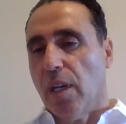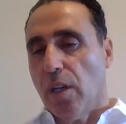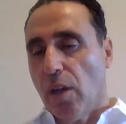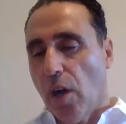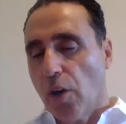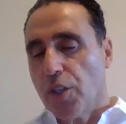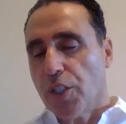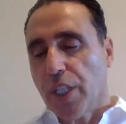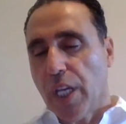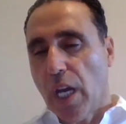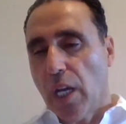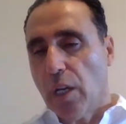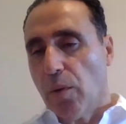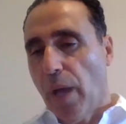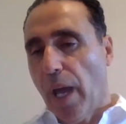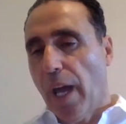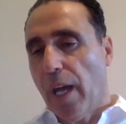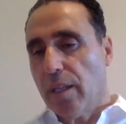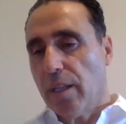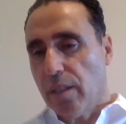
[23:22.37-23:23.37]
in Orange
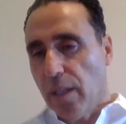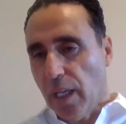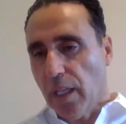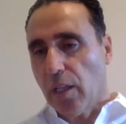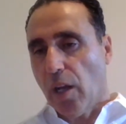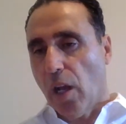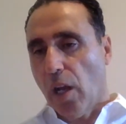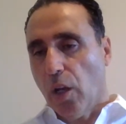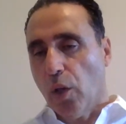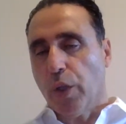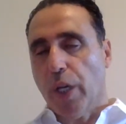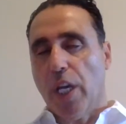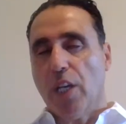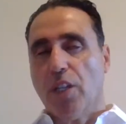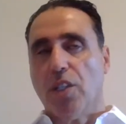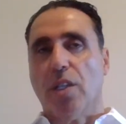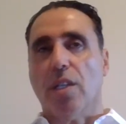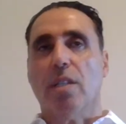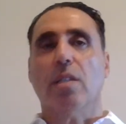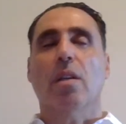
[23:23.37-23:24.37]
County. I had the in-call
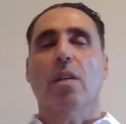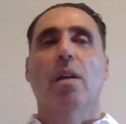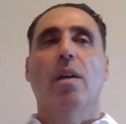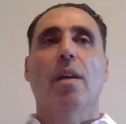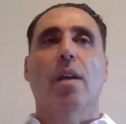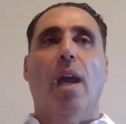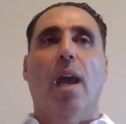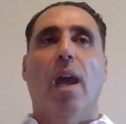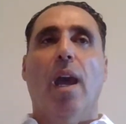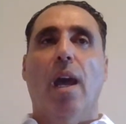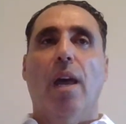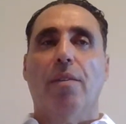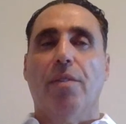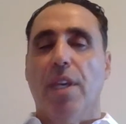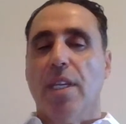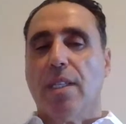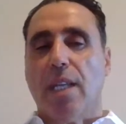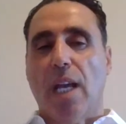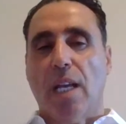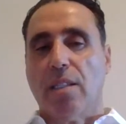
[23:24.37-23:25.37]
locations. And
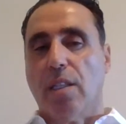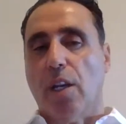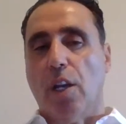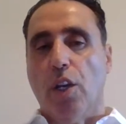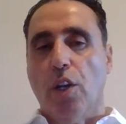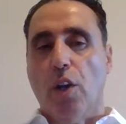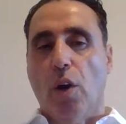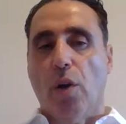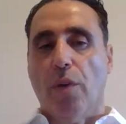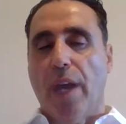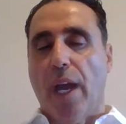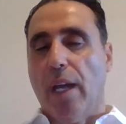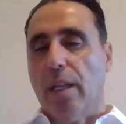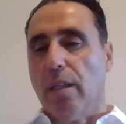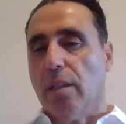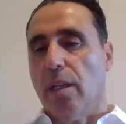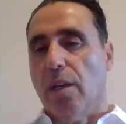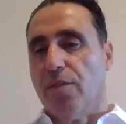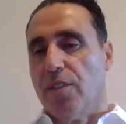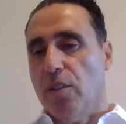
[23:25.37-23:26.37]
these guys didn't know
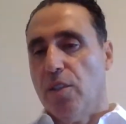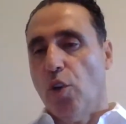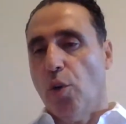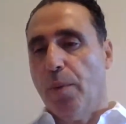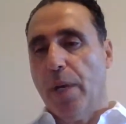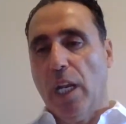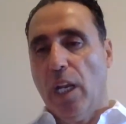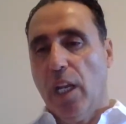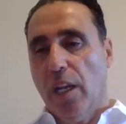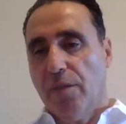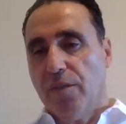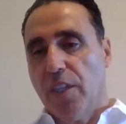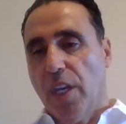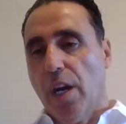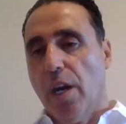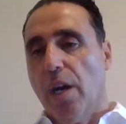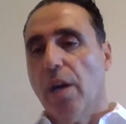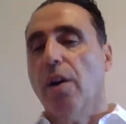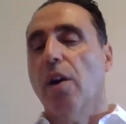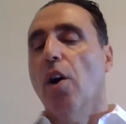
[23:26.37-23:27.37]
that if nobody lived
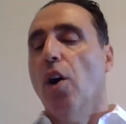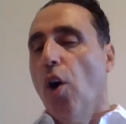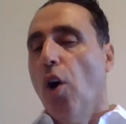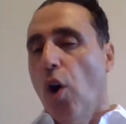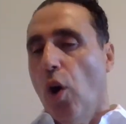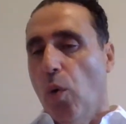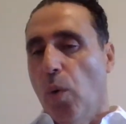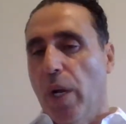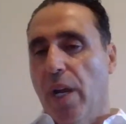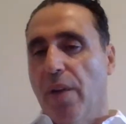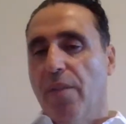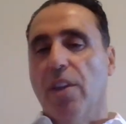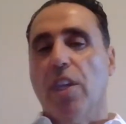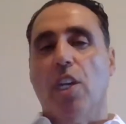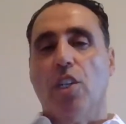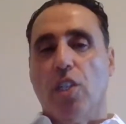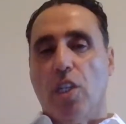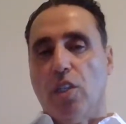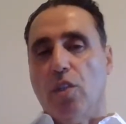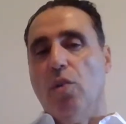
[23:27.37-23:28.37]
there or whatever.
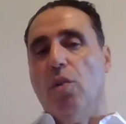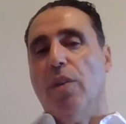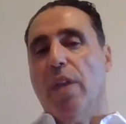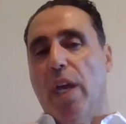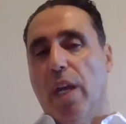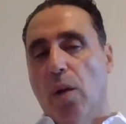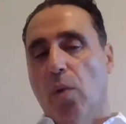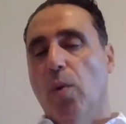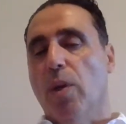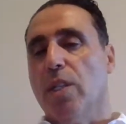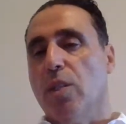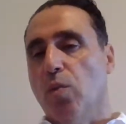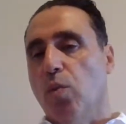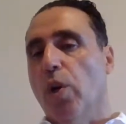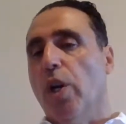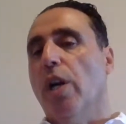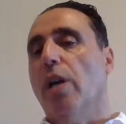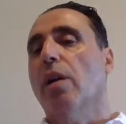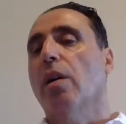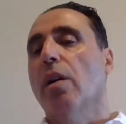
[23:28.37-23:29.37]
They just knew that it was
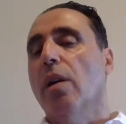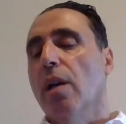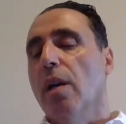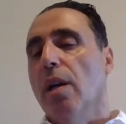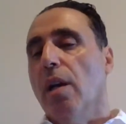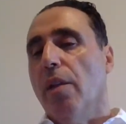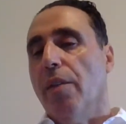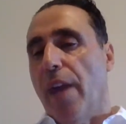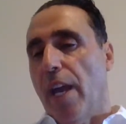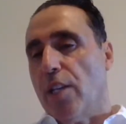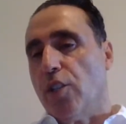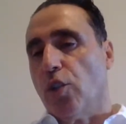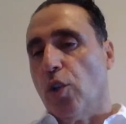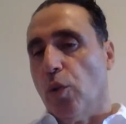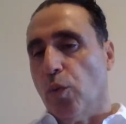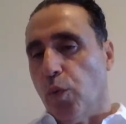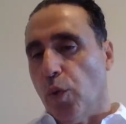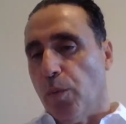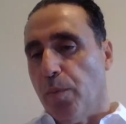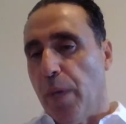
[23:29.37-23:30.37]
where the
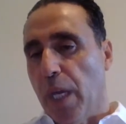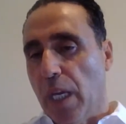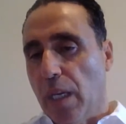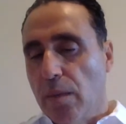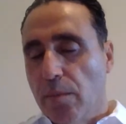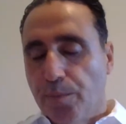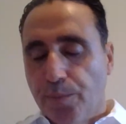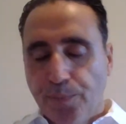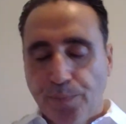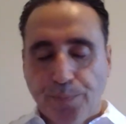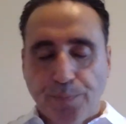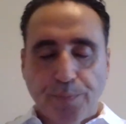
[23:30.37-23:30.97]
escort would be.